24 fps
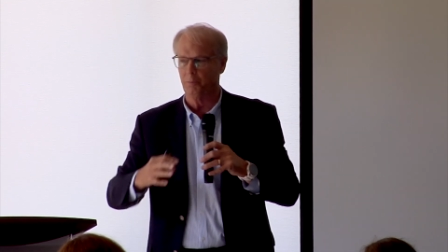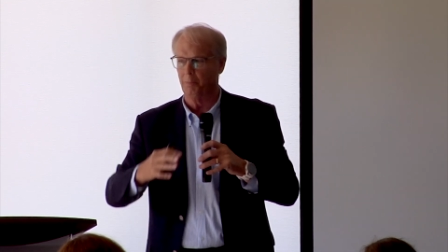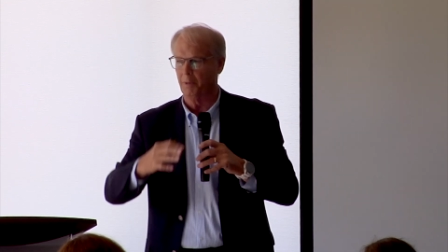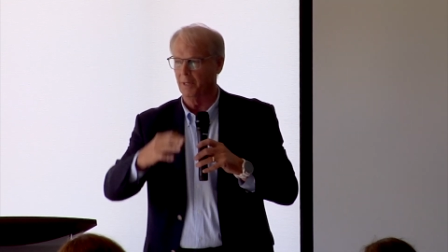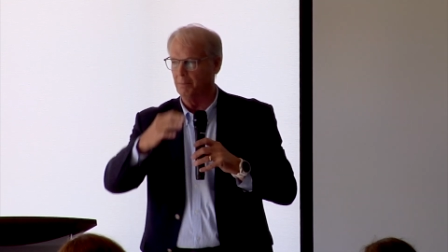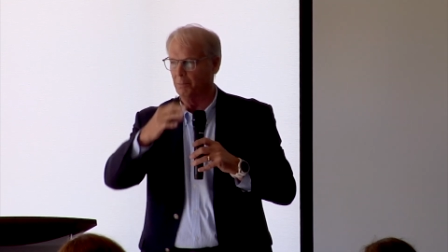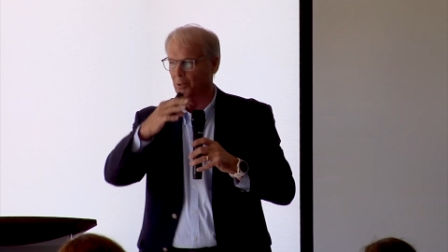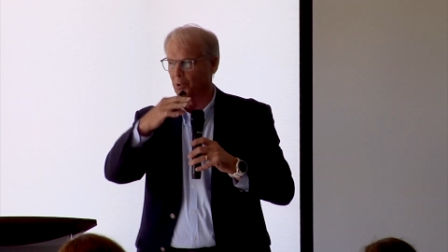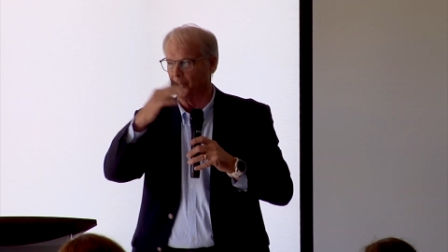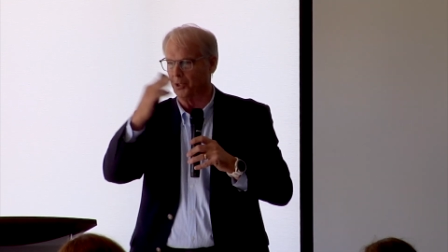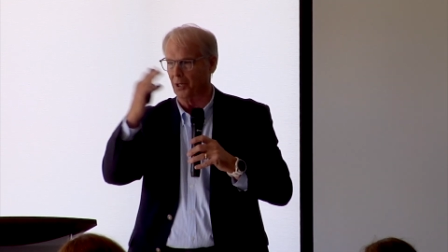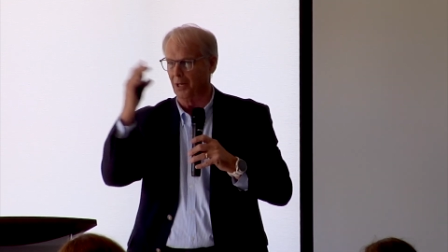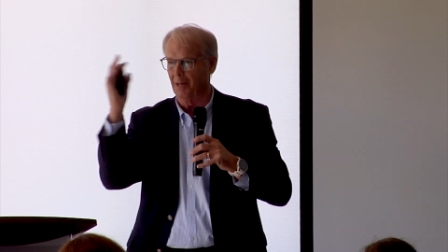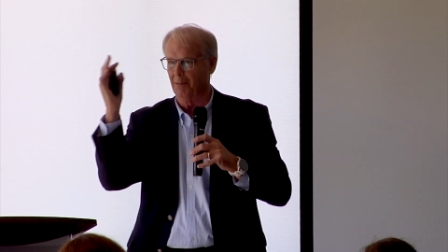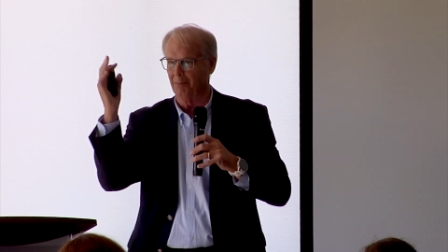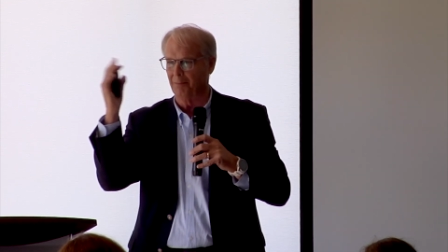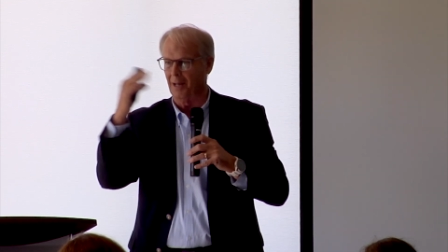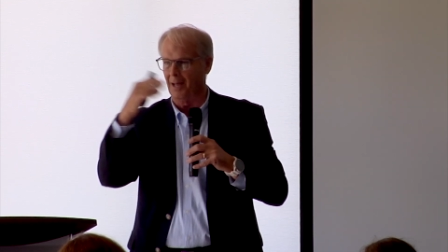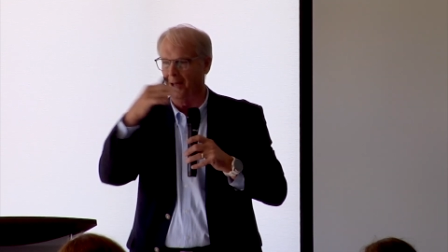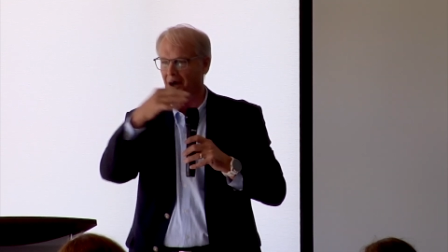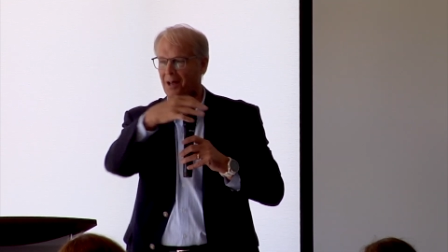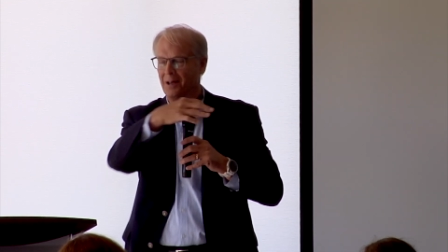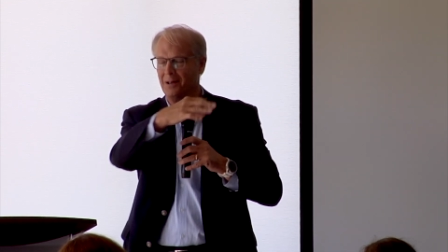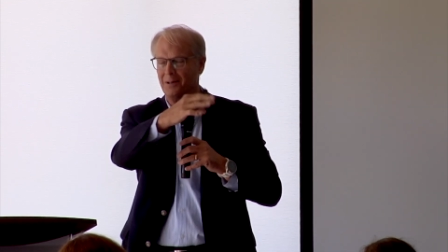big museum
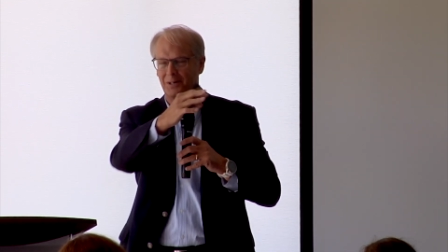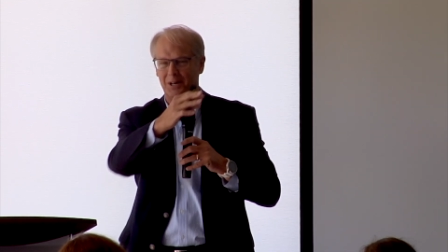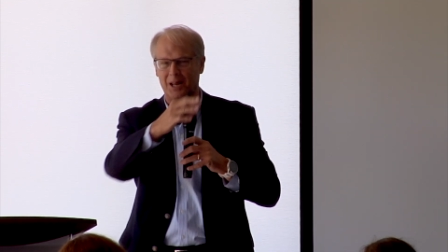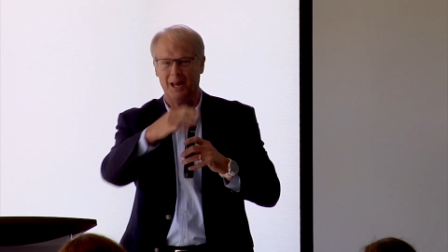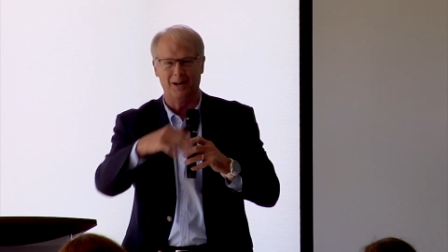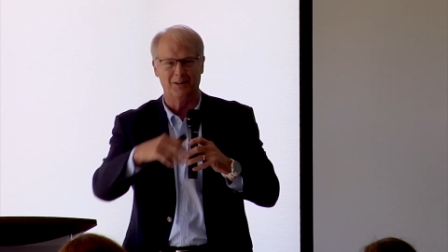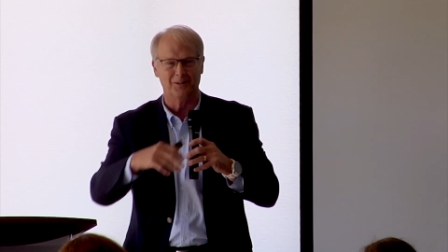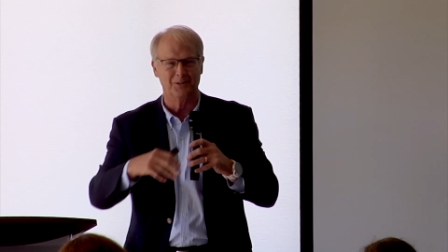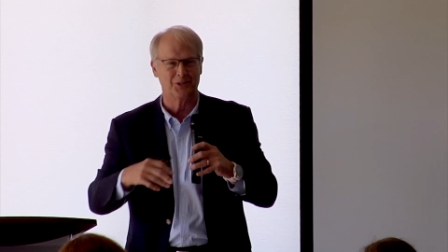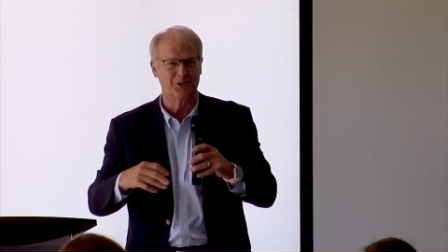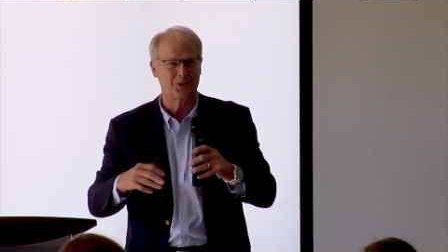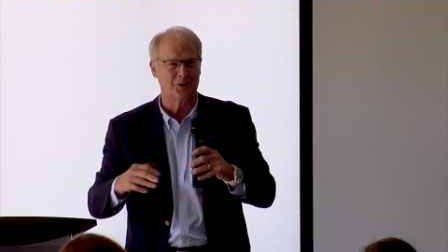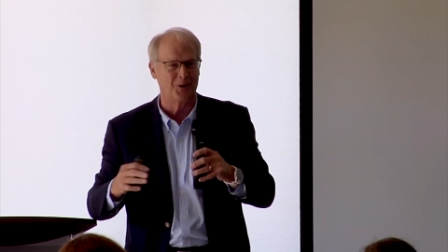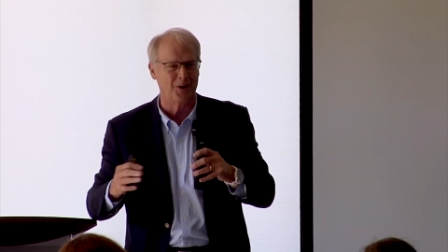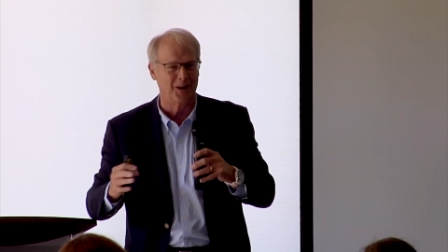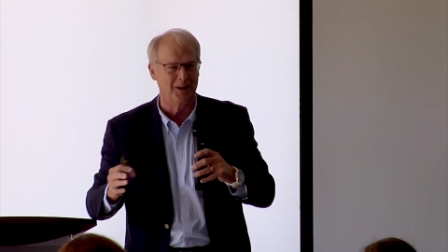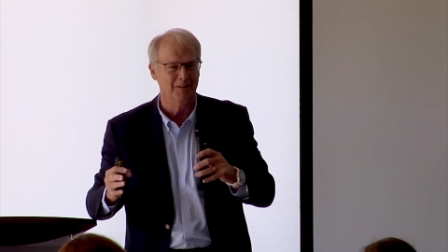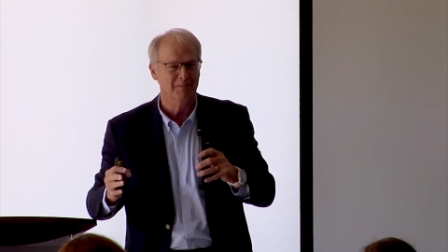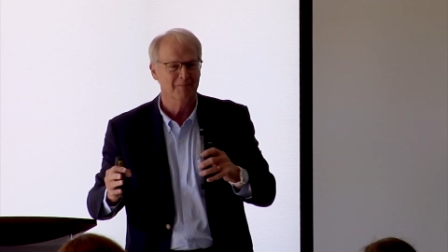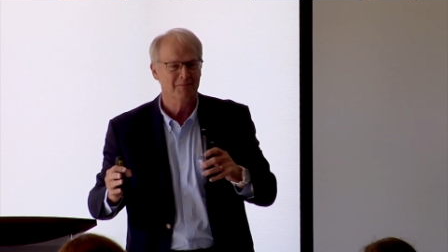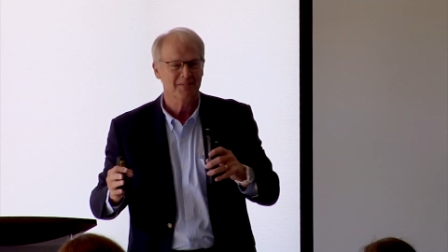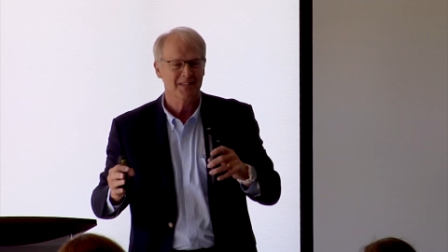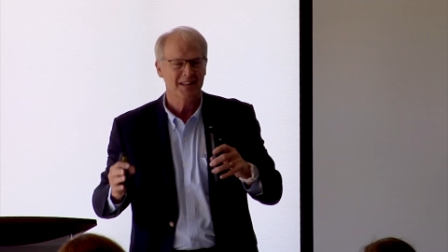down the street.